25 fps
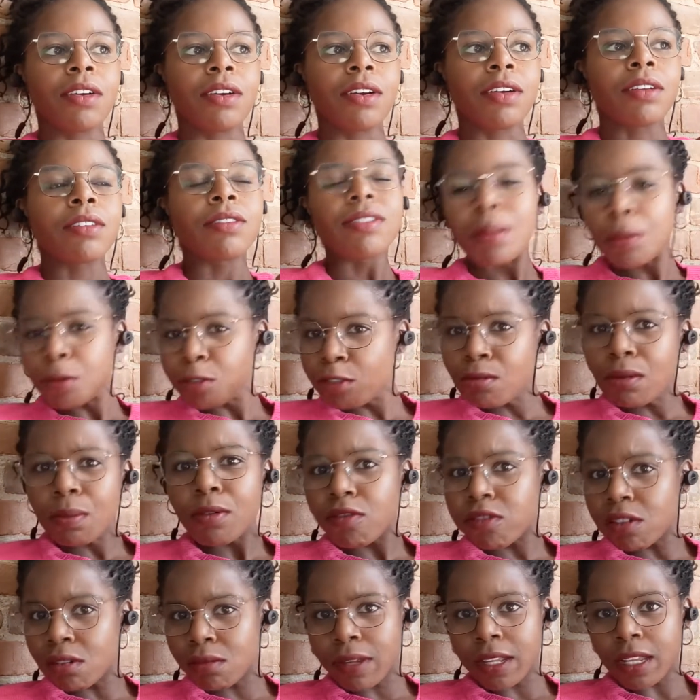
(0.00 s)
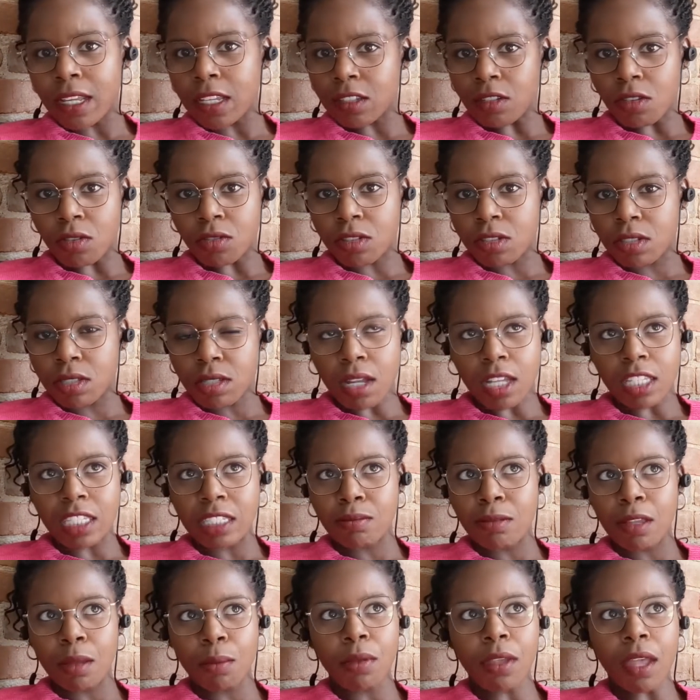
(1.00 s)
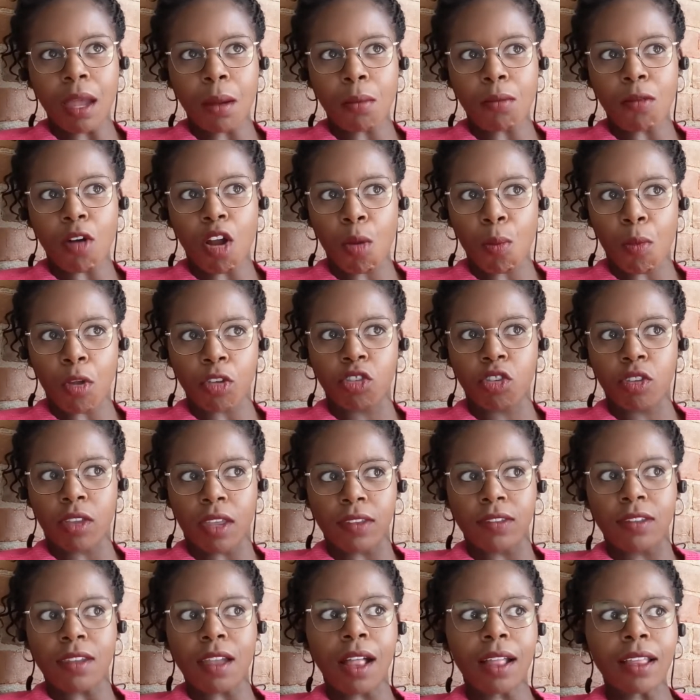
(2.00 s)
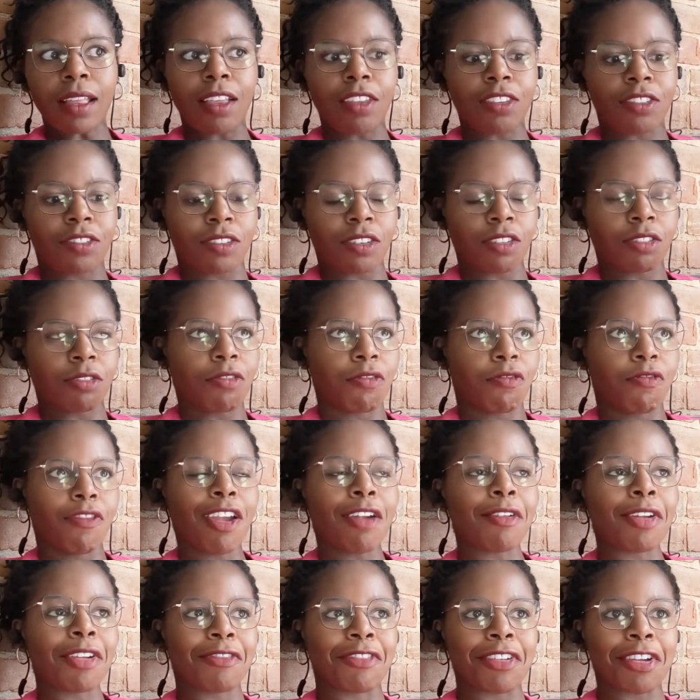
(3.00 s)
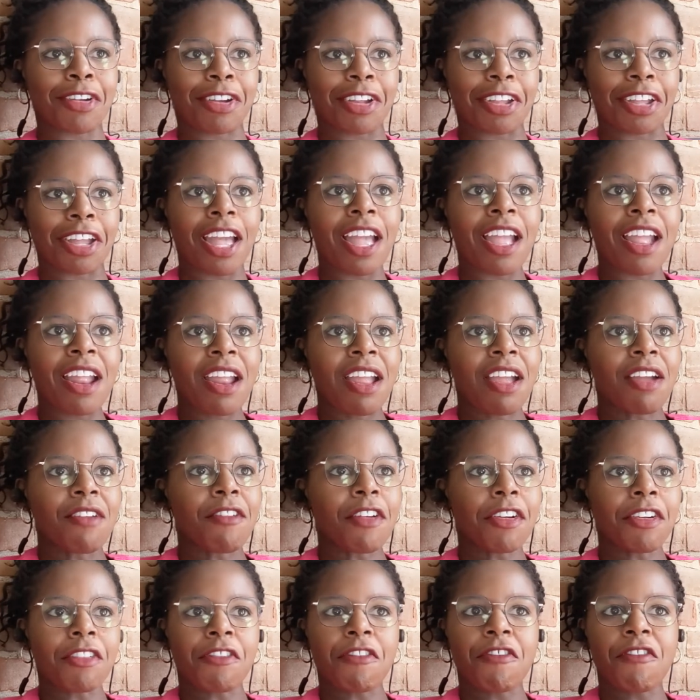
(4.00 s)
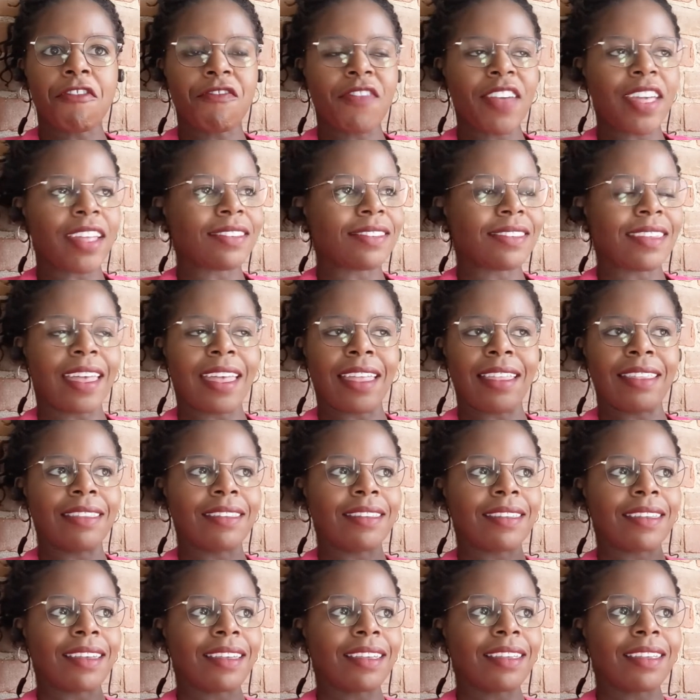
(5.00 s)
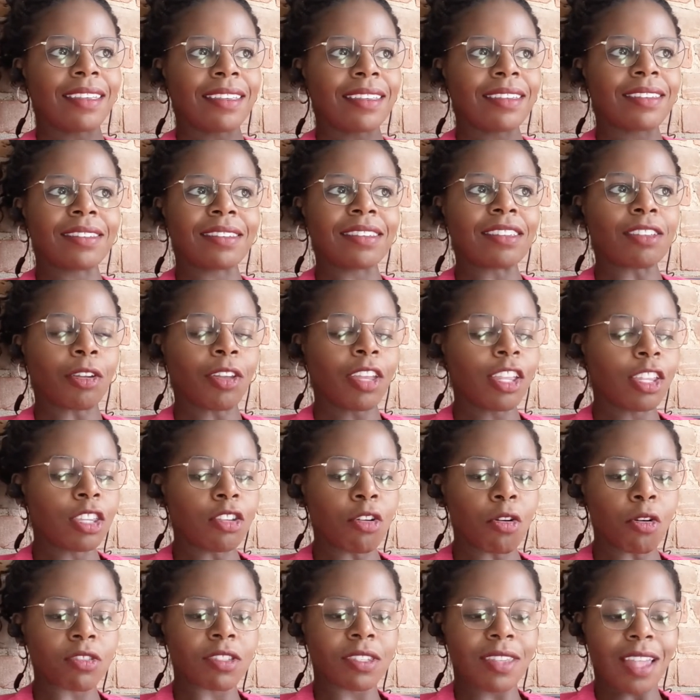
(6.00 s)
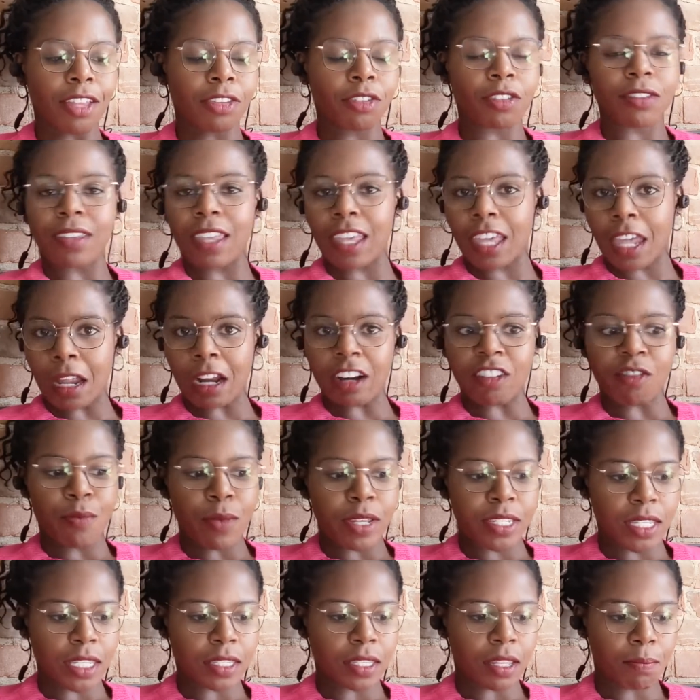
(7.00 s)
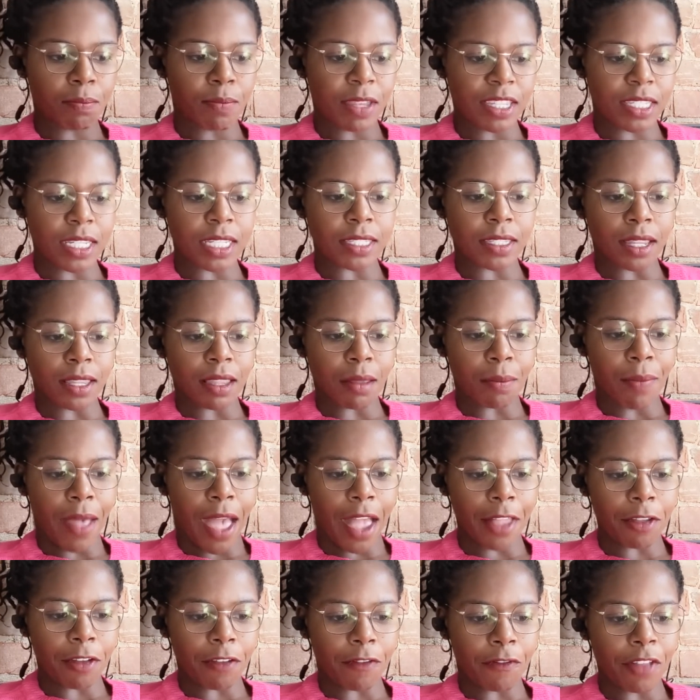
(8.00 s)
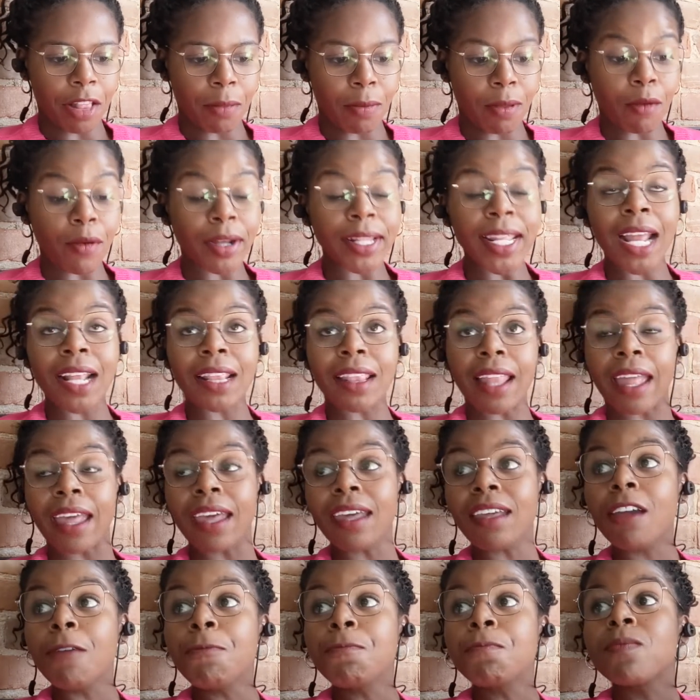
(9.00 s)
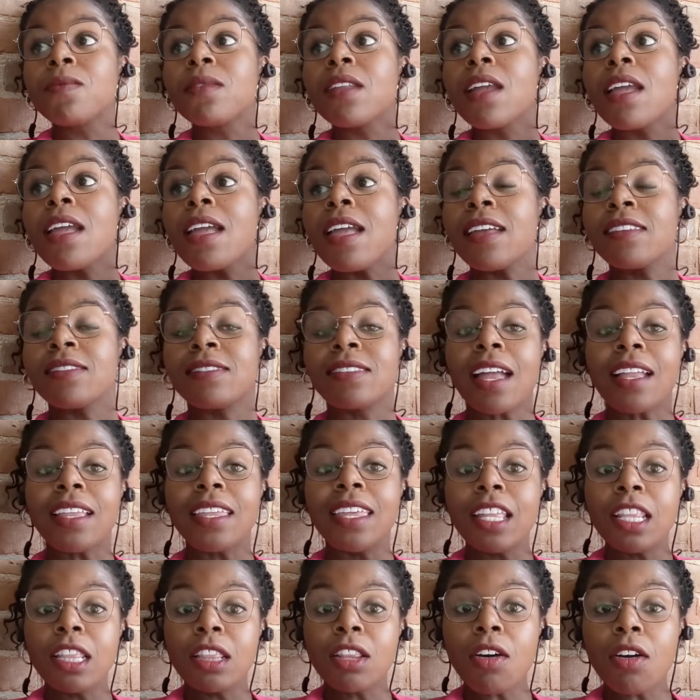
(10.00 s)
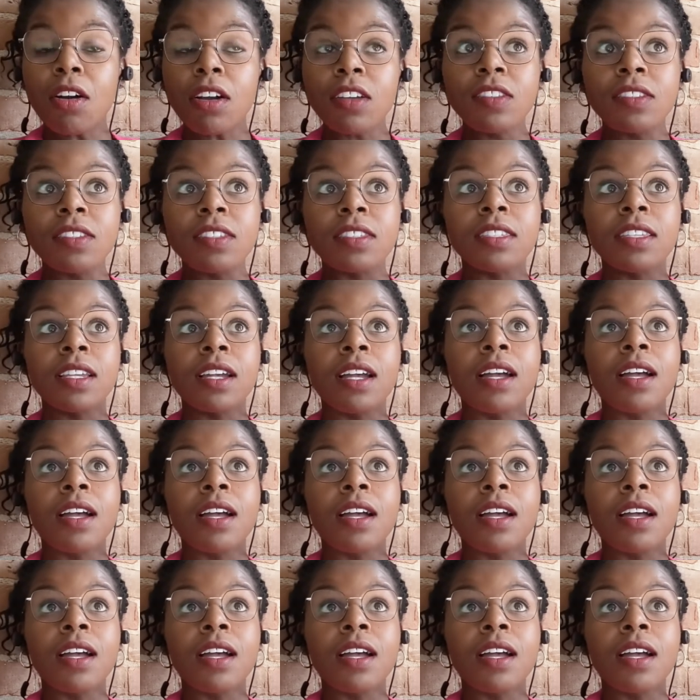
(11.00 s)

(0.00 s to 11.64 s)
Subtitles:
seems to be performing his own stunts. Maybe I'm wrong, but you can tell he's just very, very, very fit, and he knows how to take care of business on the battlefield. But what I like is that he looks